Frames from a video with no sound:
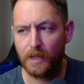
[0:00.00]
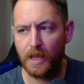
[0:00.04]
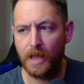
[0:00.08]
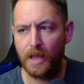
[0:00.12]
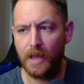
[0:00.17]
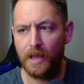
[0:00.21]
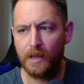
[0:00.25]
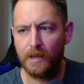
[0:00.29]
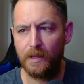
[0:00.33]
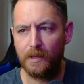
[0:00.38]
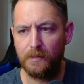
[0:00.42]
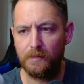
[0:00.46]

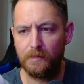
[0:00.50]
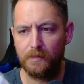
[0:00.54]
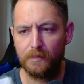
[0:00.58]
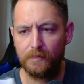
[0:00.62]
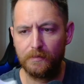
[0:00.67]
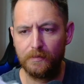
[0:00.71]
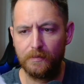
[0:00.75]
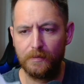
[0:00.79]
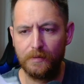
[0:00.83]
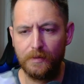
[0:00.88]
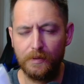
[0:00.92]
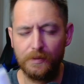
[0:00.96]
and
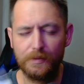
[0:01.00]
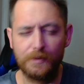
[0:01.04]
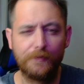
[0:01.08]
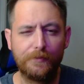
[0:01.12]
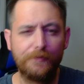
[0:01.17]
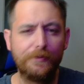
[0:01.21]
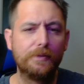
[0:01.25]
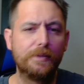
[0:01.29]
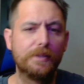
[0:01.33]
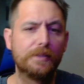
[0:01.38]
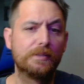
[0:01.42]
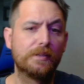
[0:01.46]
there's a
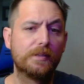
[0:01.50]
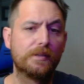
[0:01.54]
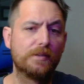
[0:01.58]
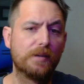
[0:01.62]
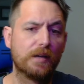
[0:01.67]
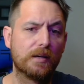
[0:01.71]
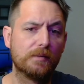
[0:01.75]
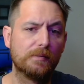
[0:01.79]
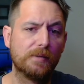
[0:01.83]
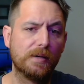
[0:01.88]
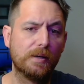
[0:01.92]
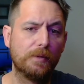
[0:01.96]
few things to
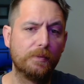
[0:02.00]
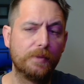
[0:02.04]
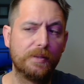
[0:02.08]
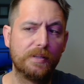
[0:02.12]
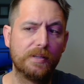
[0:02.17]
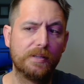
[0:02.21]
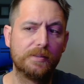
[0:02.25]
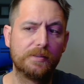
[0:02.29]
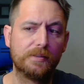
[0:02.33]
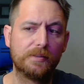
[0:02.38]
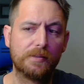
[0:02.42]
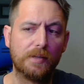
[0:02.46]
talk about with
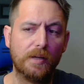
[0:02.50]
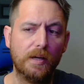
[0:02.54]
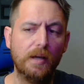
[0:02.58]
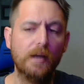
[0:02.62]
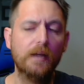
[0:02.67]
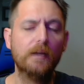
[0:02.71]
this.